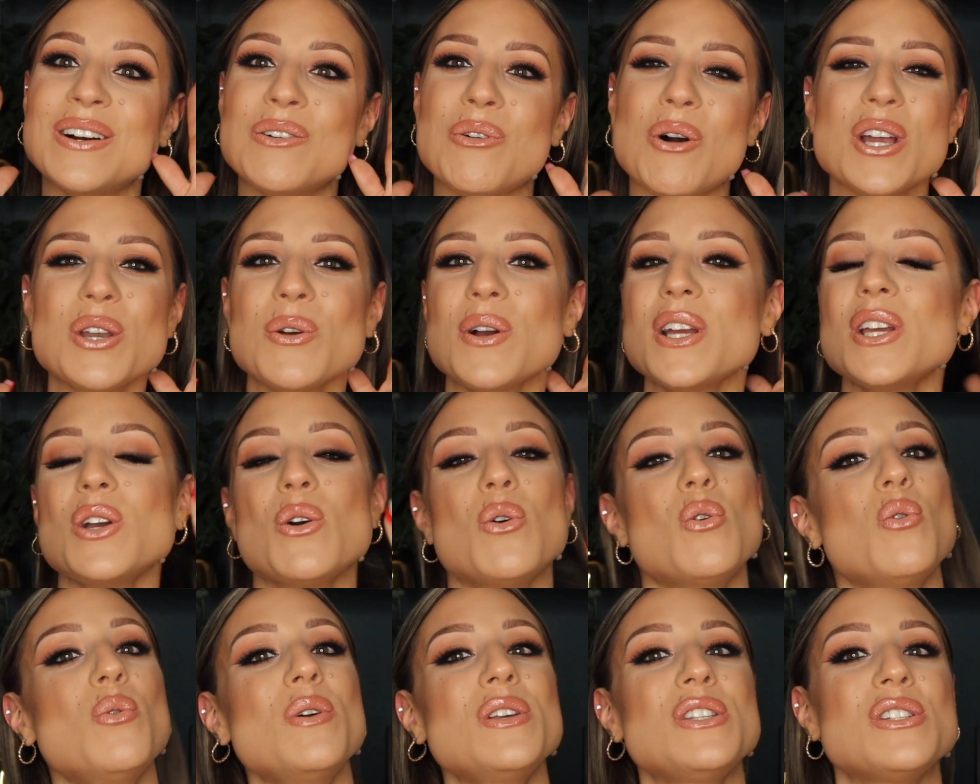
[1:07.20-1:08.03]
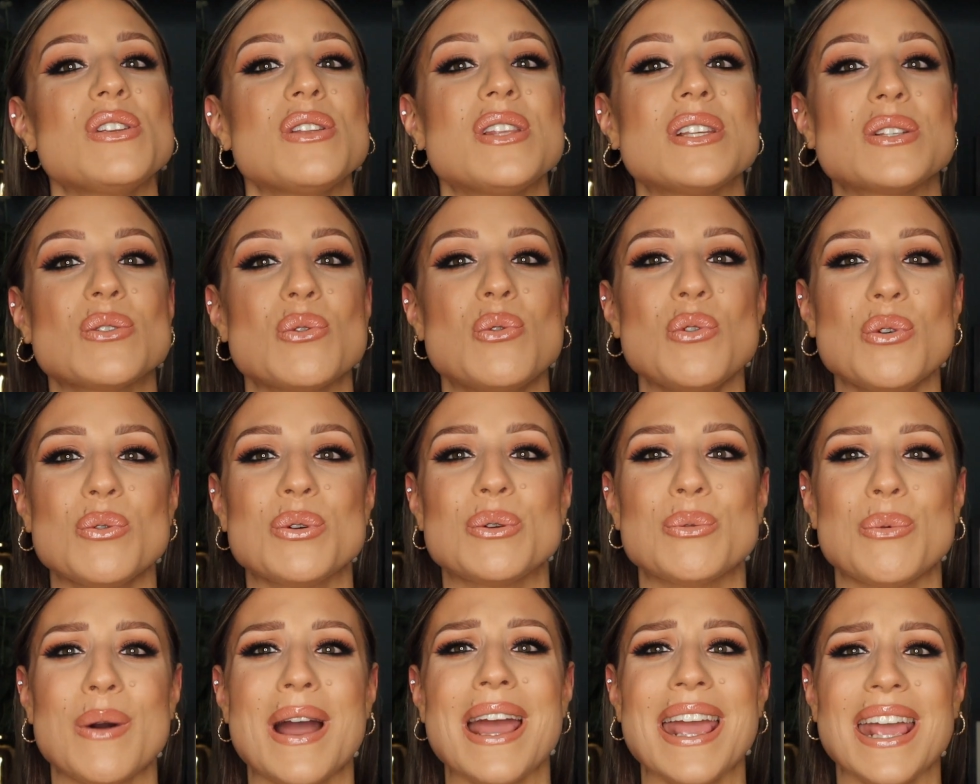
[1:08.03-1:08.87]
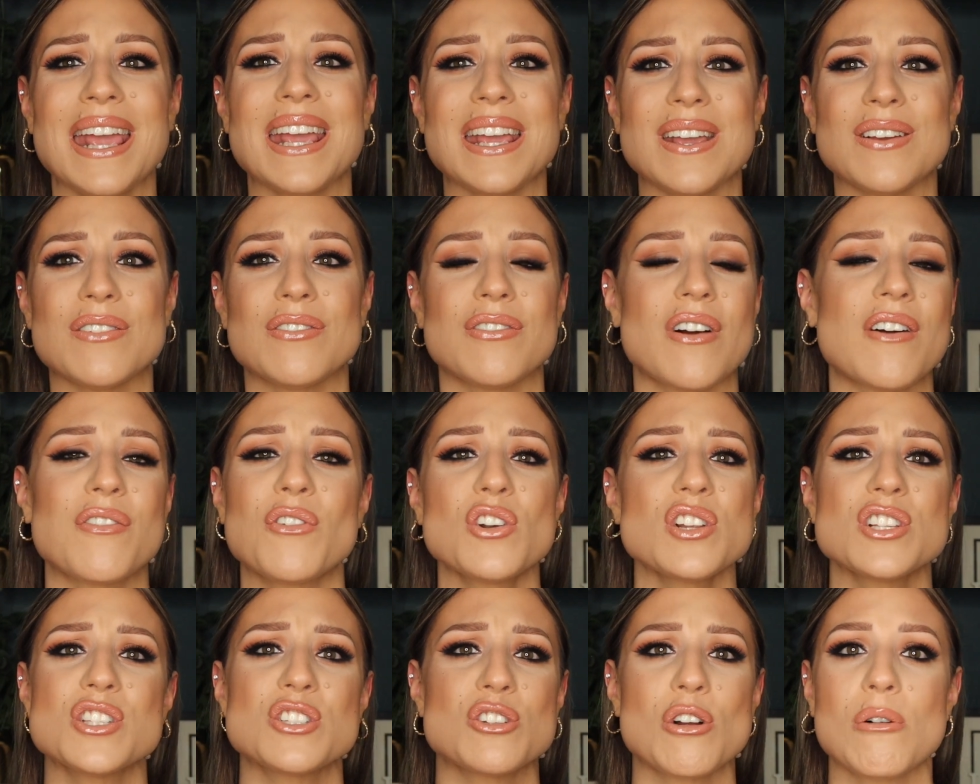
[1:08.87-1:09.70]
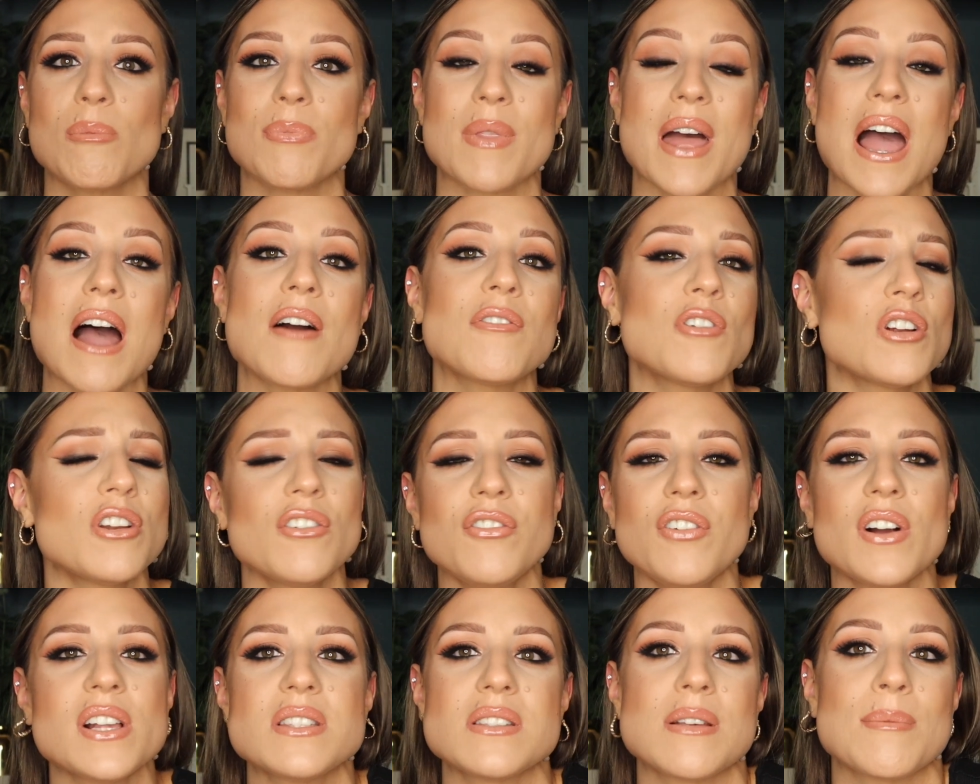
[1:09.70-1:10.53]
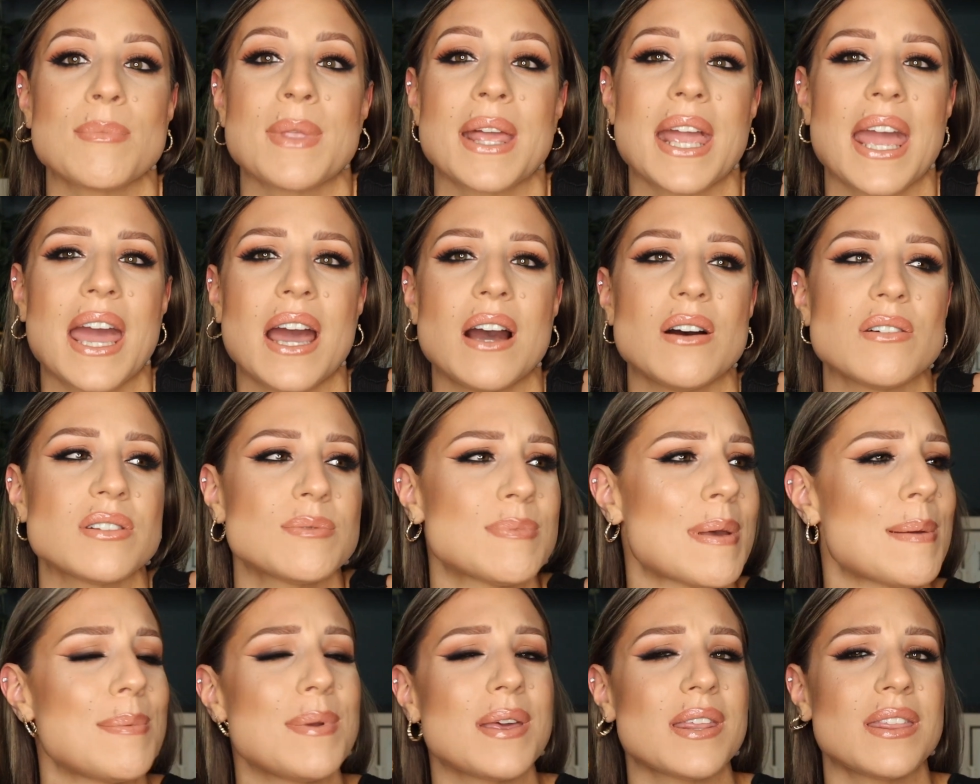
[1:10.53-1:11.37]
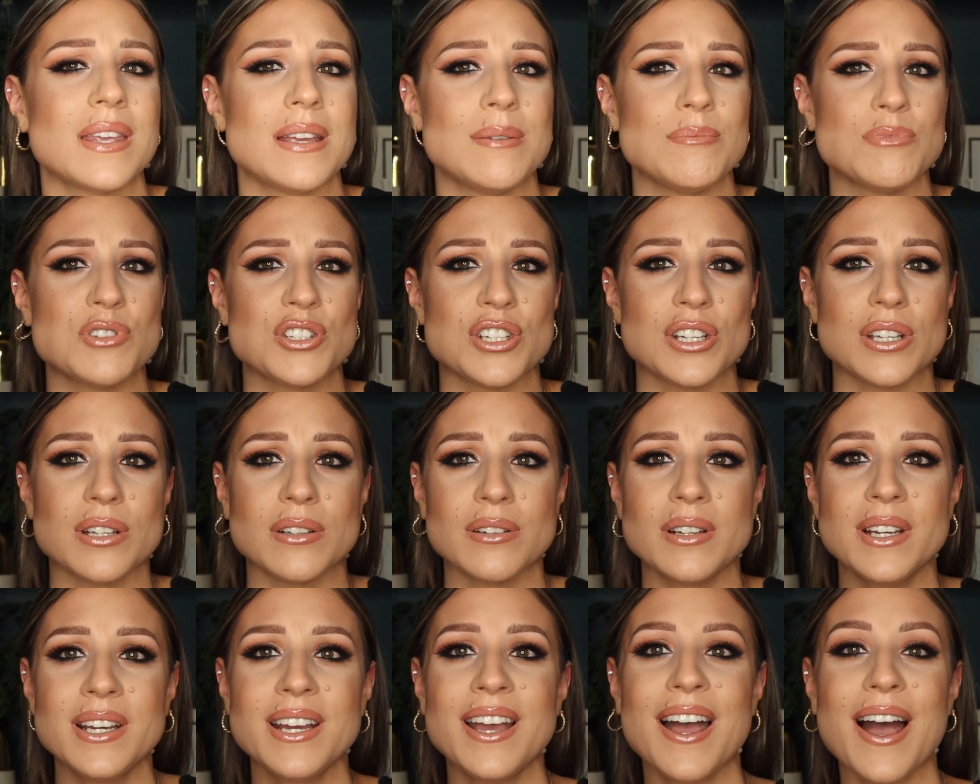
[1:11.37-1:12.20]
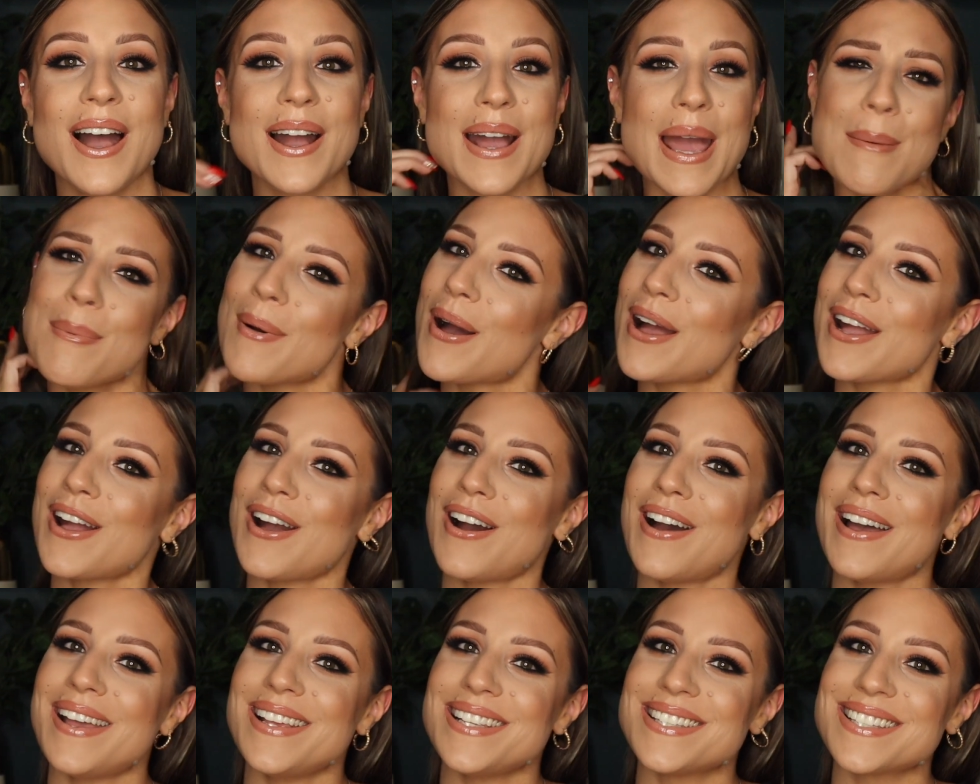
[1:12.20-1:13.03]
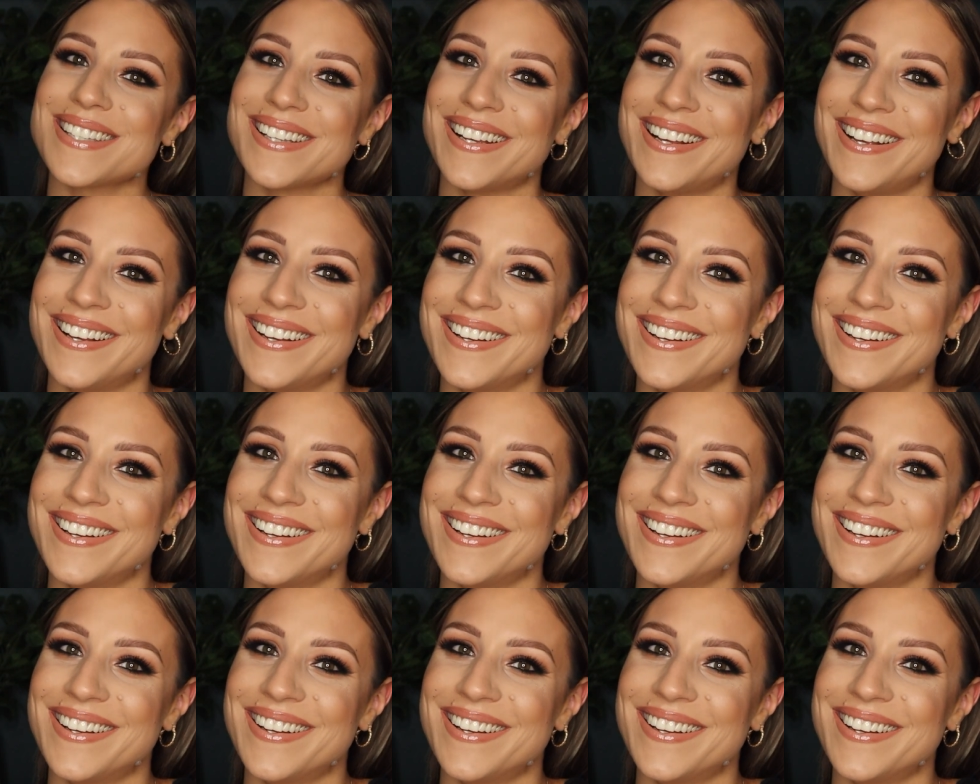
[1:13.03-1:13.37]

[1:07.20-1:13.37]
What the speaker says: Why do I always do this awkward wave? I've got to stop that. I've got to find something else, maybe a theme tune. Okay, bye guys.